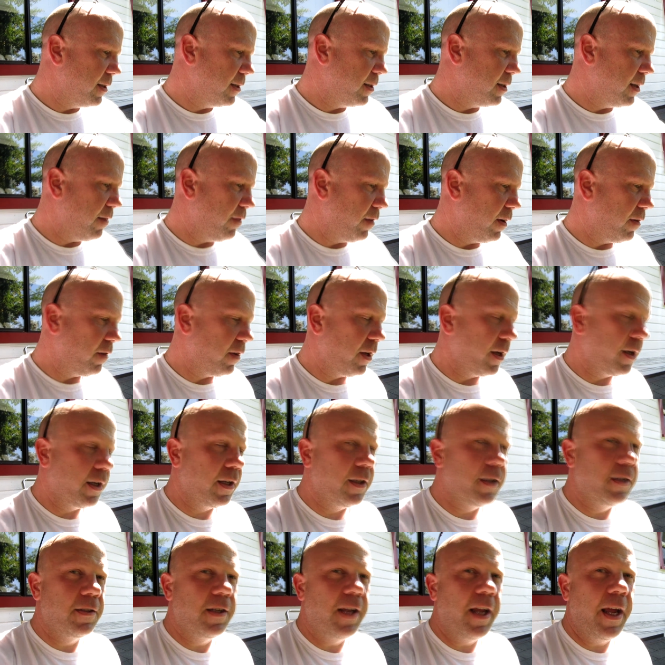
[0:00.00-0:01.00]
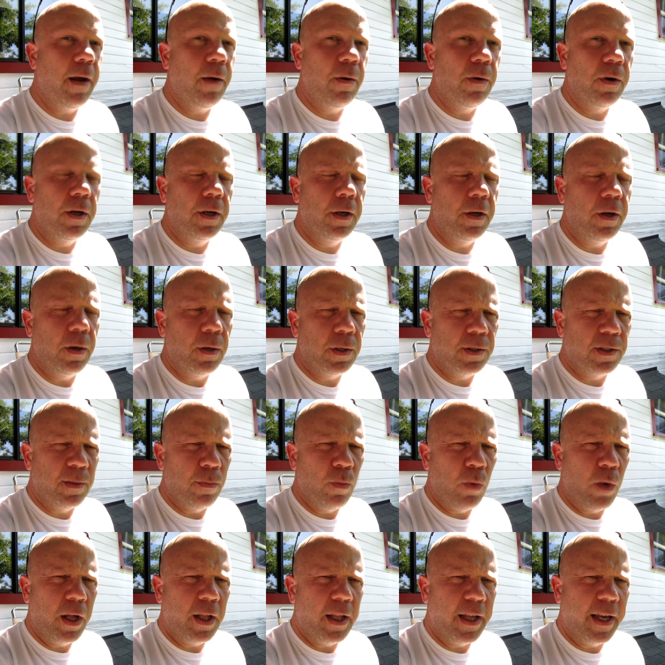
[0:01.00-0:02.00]
and stuff and everything. And today we're going to go to
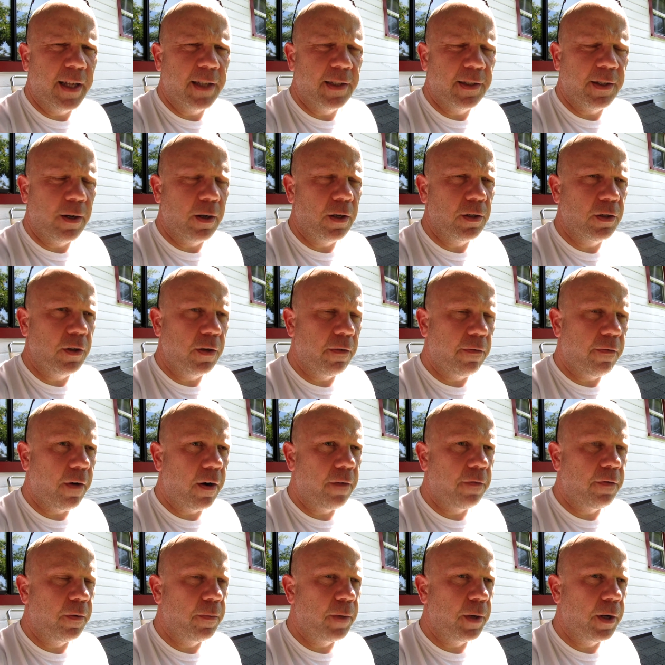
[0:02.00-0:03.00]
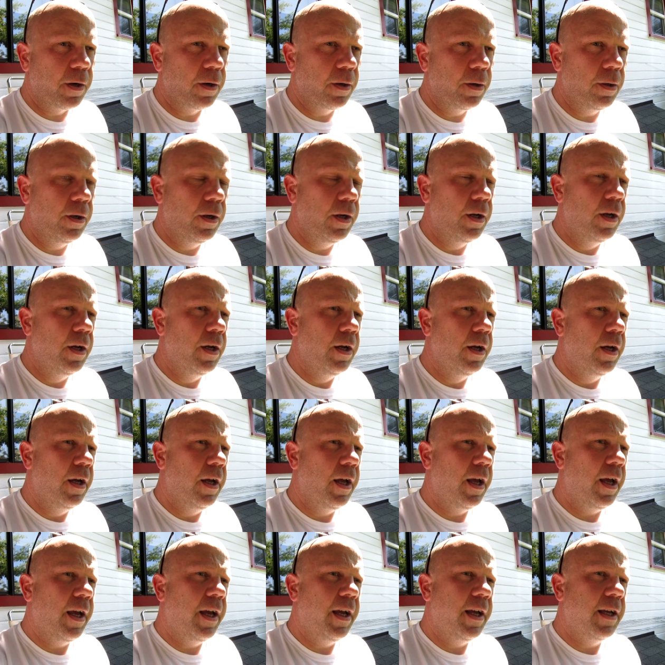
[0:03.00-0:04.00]
some wetlands that aren't too far from here
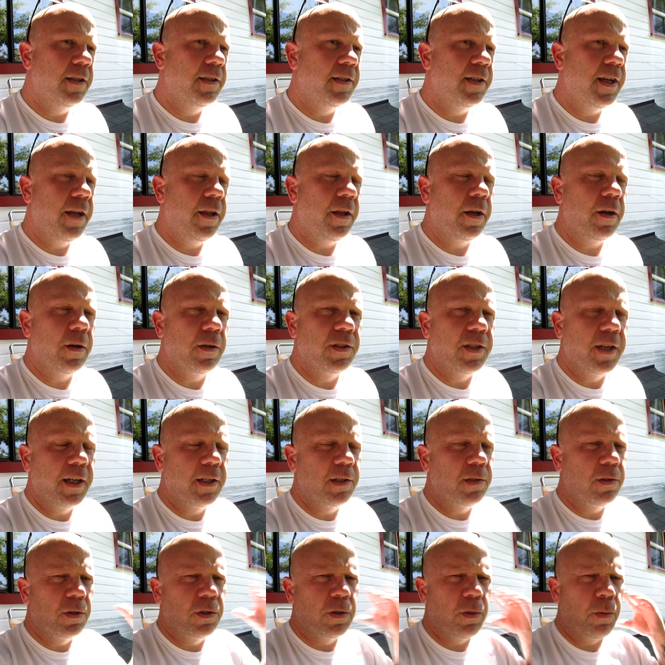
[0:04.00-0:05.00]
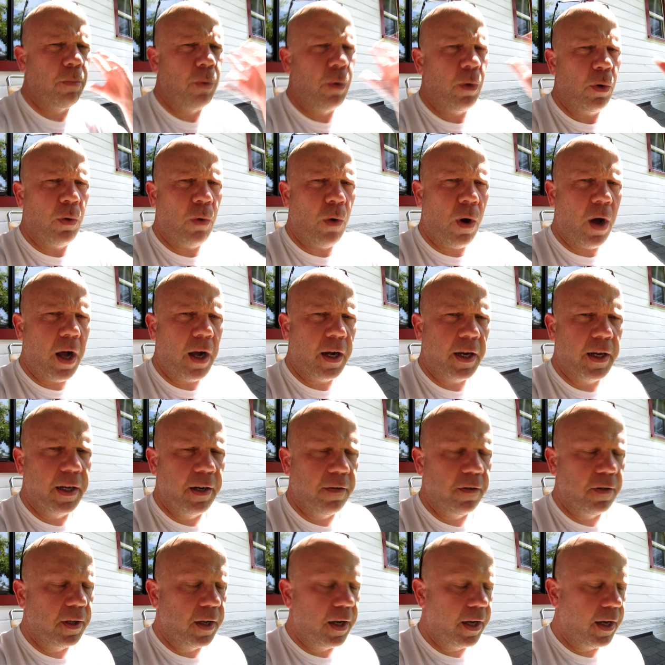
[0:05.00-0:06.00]
and see how that goes. I guess there's a boardwalk and
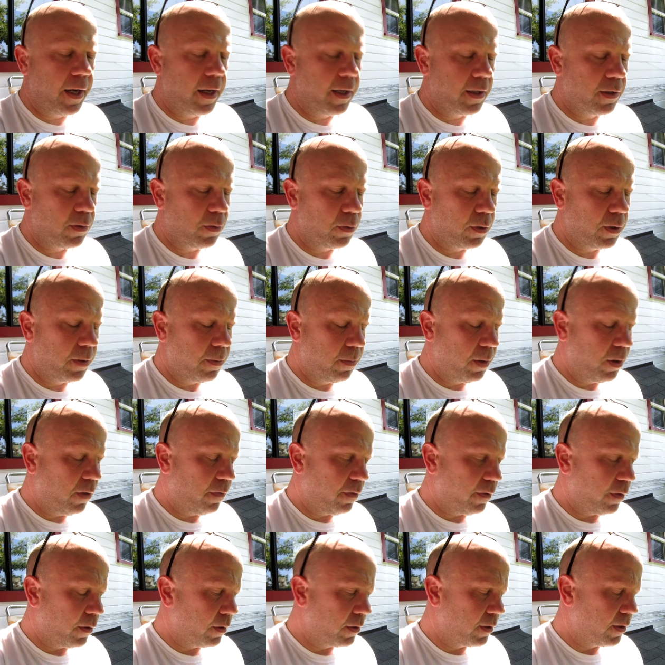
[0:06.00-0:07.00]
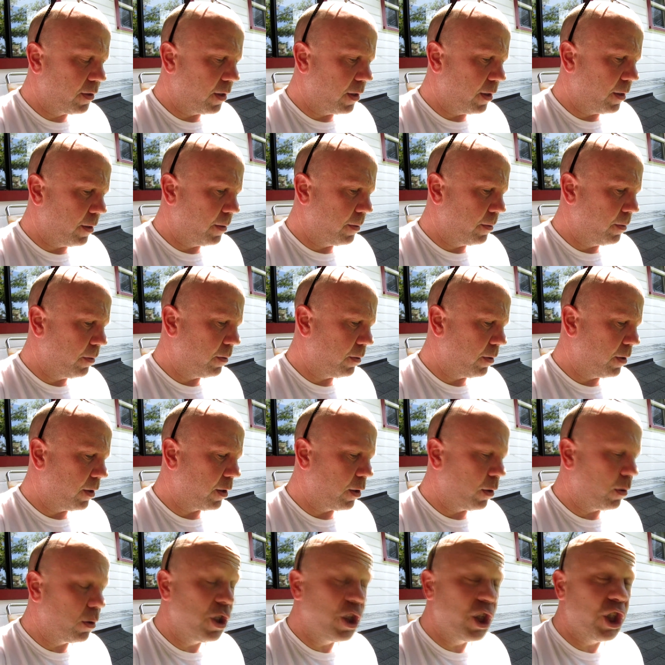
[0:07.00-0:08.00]
everything, and it's really beautiful, so we're going
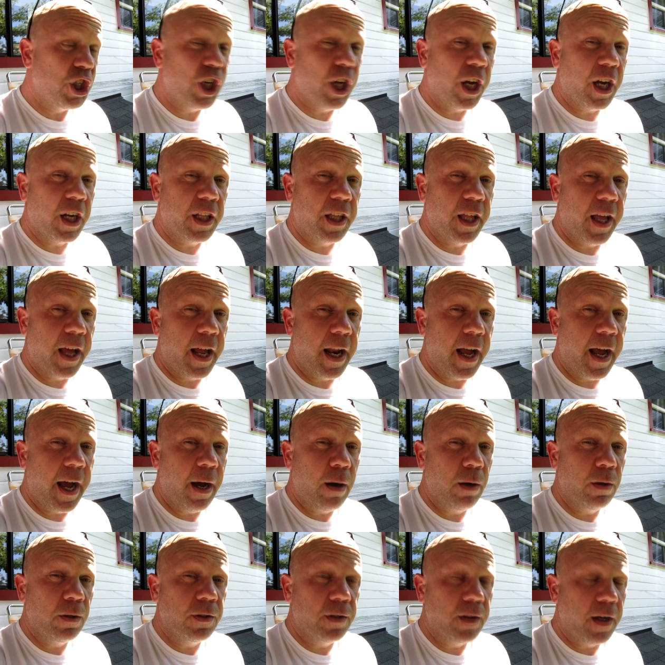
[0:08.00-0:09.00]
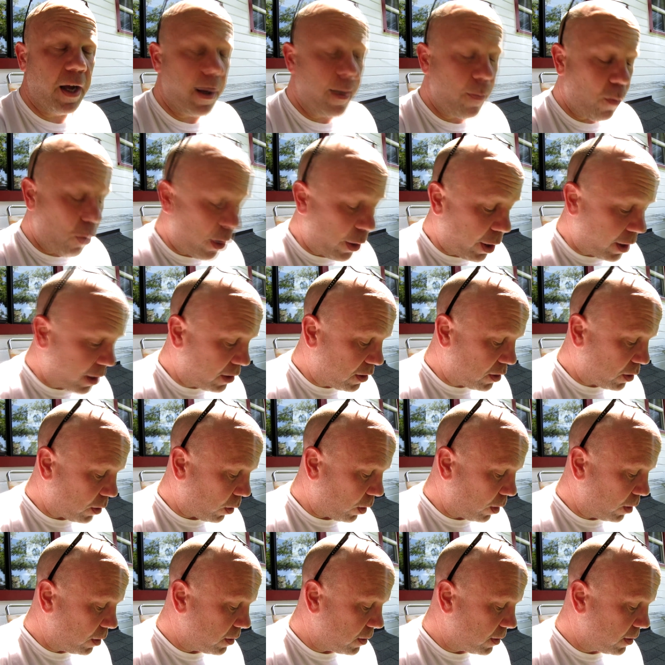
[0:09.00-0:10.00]
to go check that out. I'm wearing
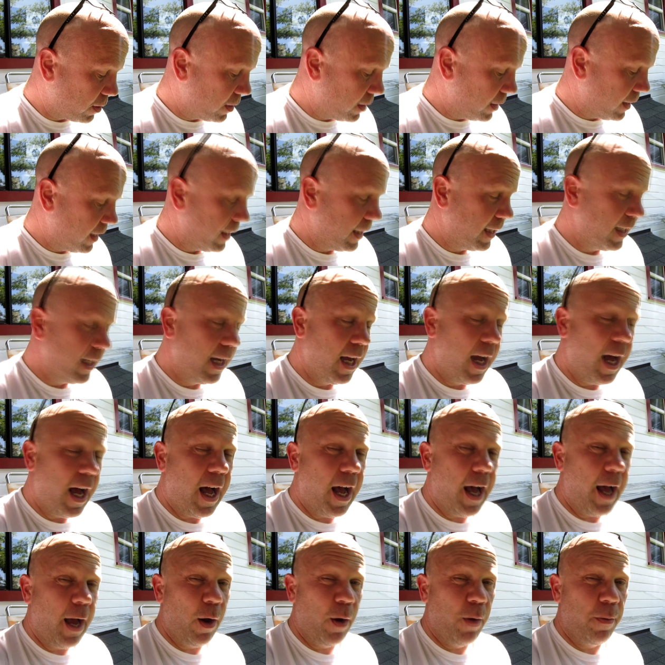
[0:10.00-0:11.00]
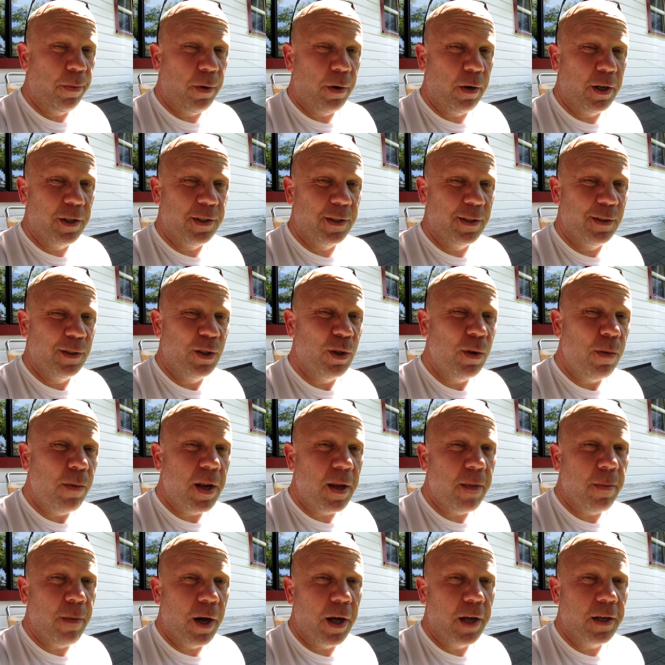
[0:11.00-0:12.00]
shorts. I hope there isn't too
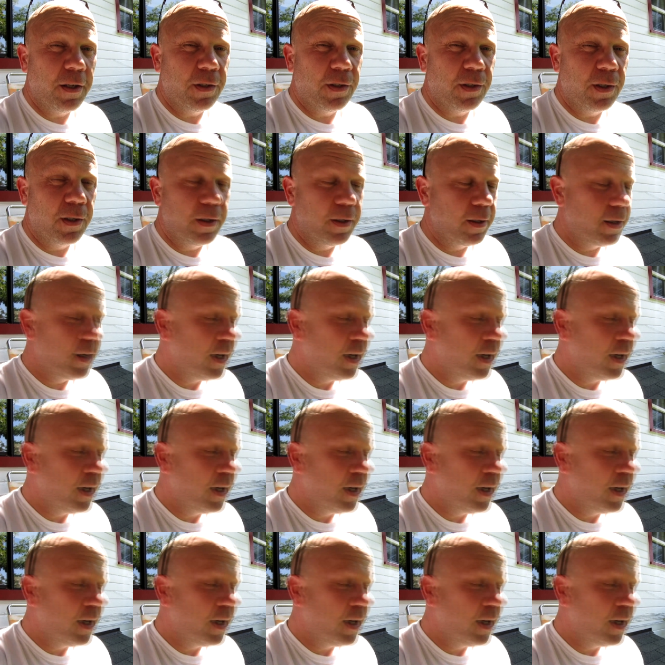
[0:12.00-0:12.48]
many bugs.